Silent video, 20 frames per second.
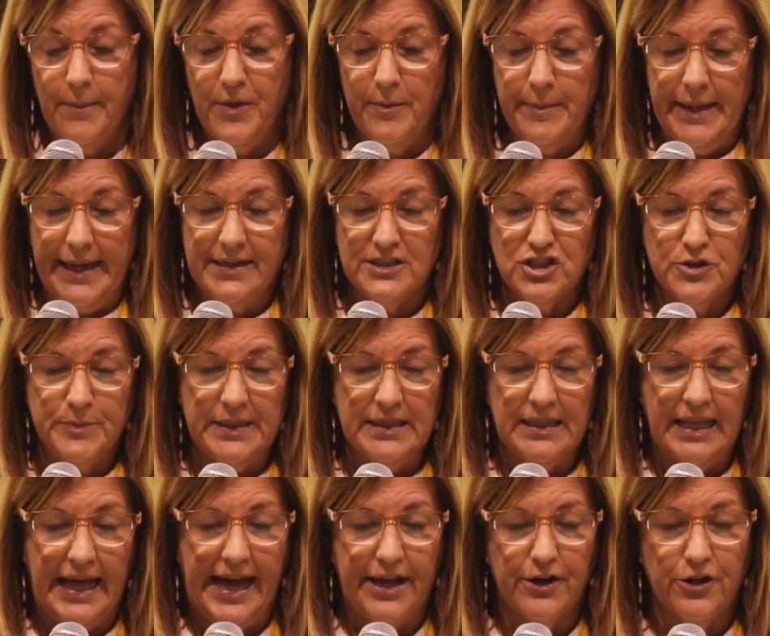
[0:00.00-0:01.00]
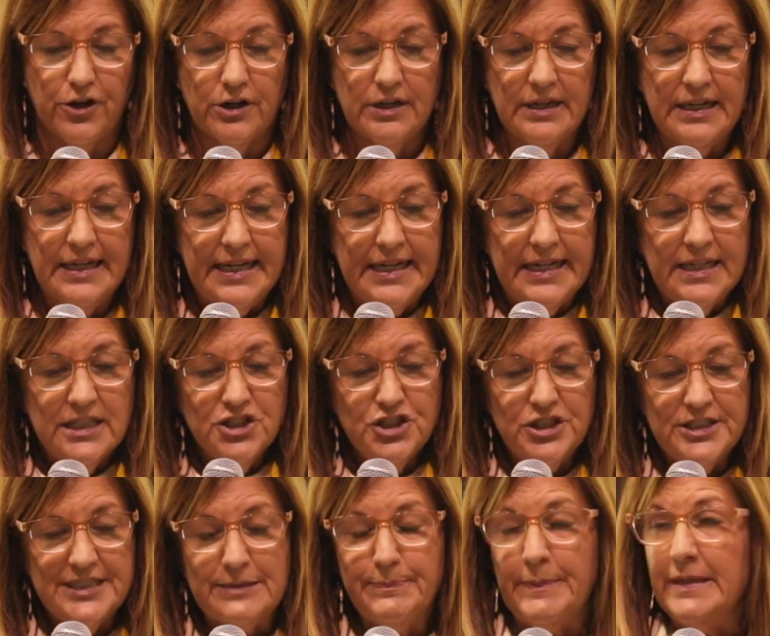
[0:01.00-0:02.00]
management ladder.
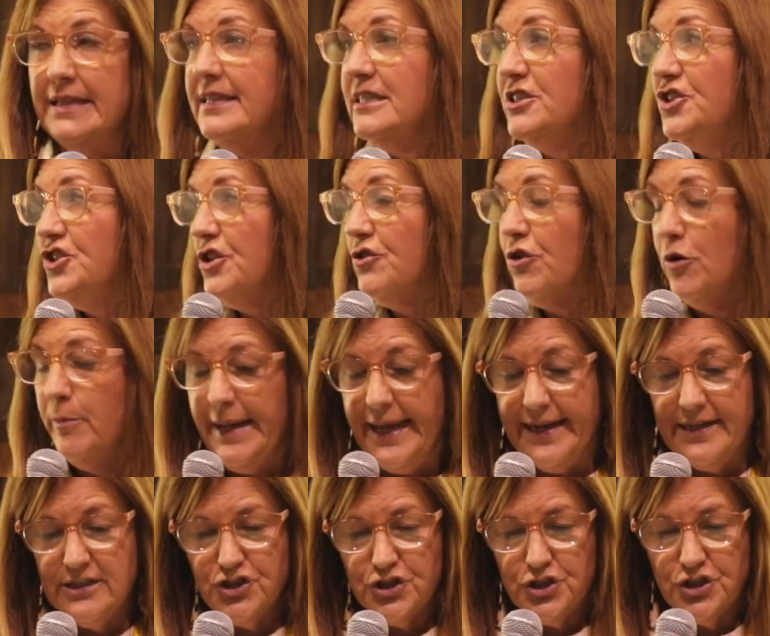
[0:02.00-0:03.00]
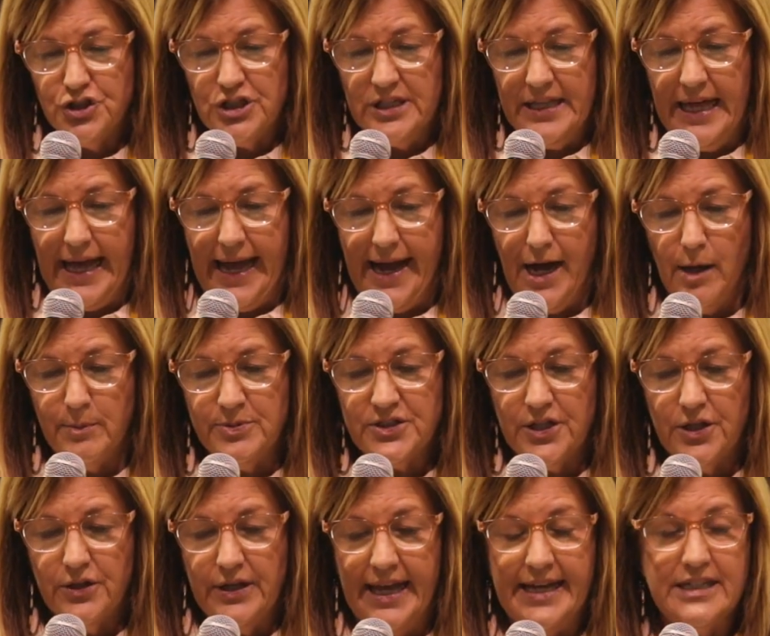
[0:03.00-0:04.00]
She has been the general manager to the Alps
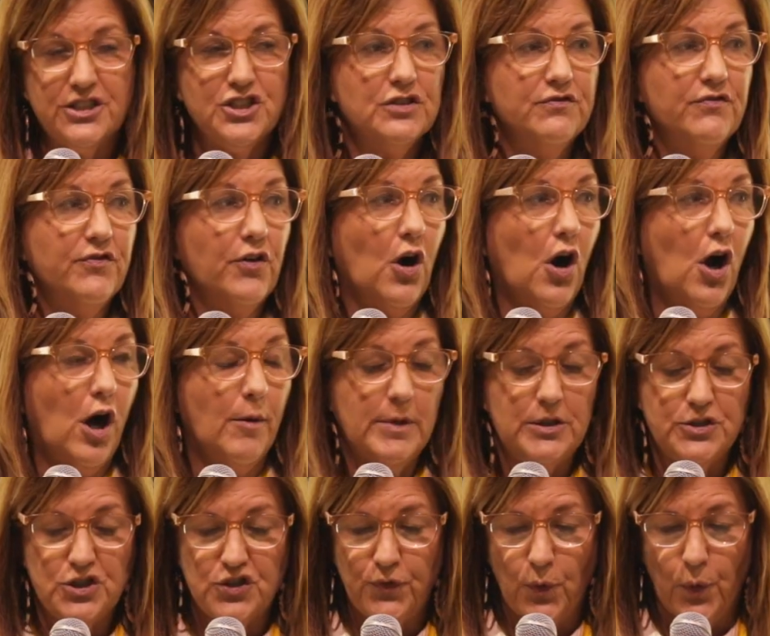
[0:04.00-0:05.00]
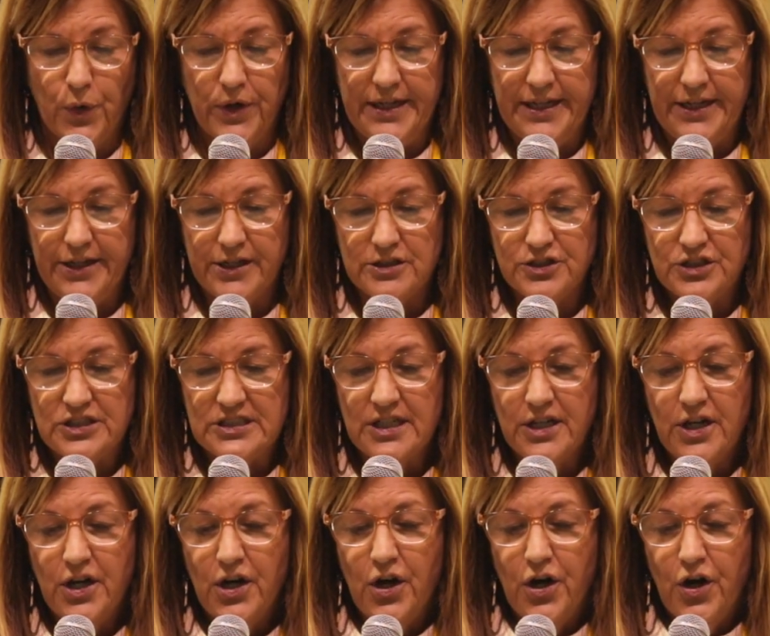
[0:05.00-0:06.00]
location for almost 4 years.
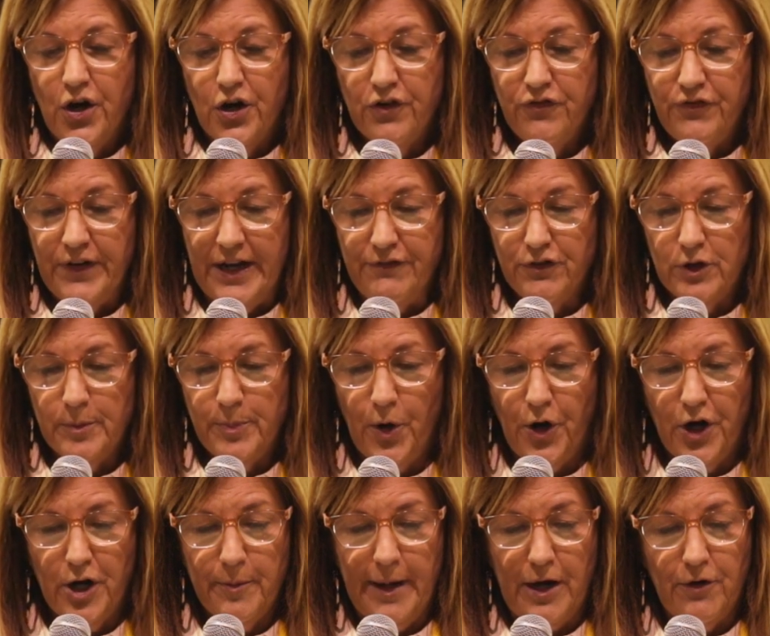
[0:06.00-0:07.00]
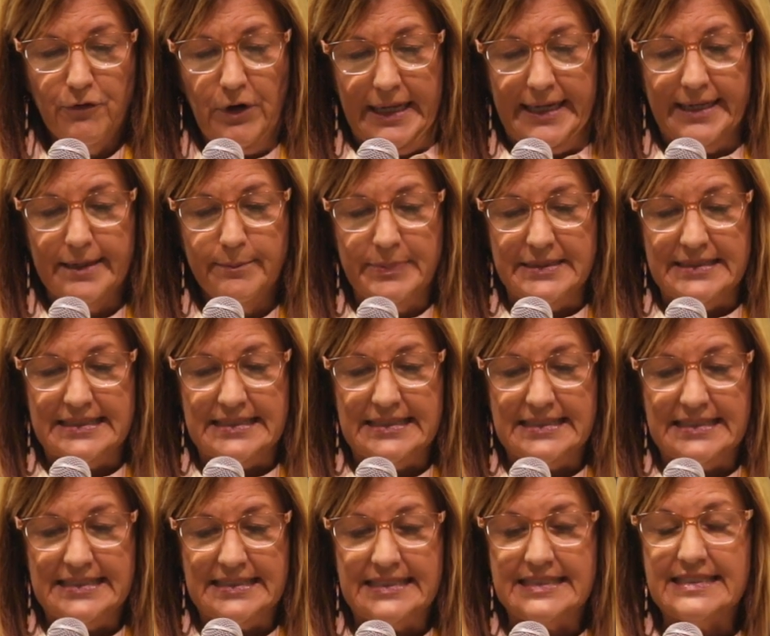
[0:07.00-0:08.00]
Her favorite part about running a
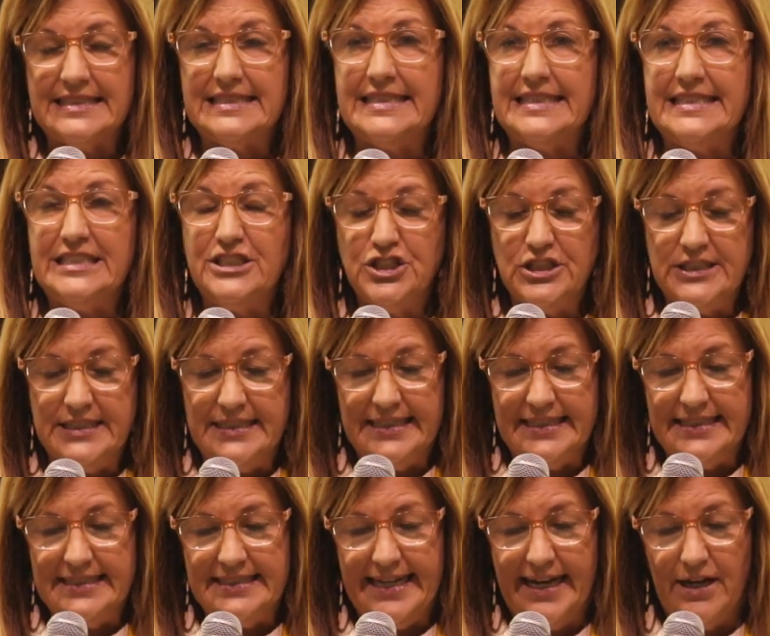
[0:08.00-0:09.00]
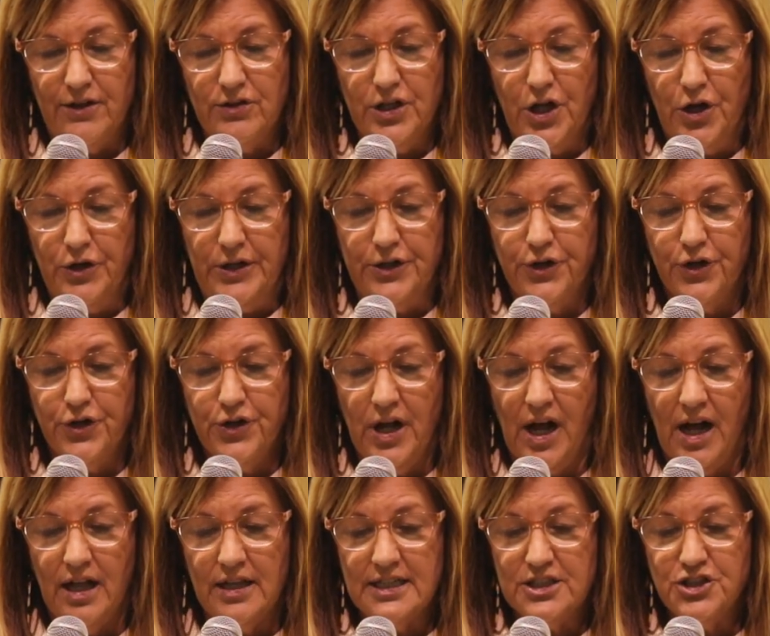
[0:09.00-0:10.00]
business is teaching and downloading her
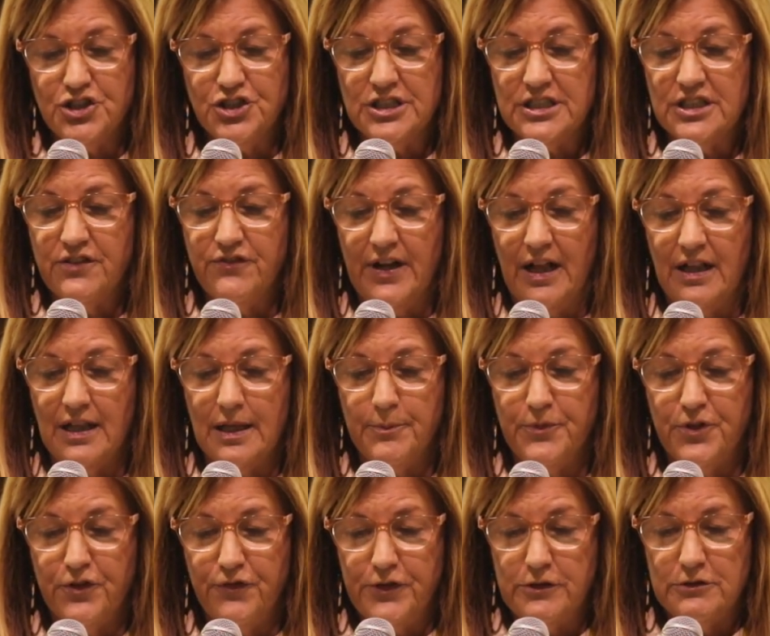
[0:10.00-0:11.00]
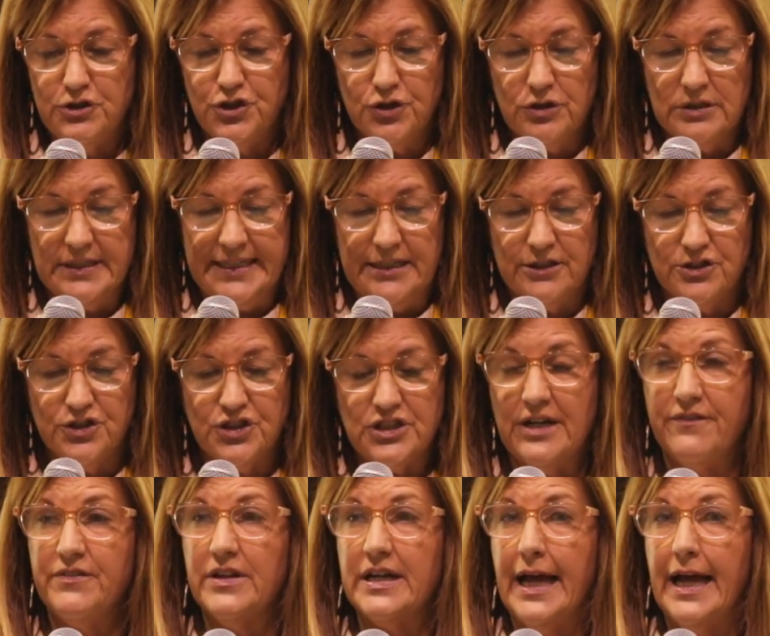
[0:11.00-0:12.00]
knowledge to develop the future leaders of the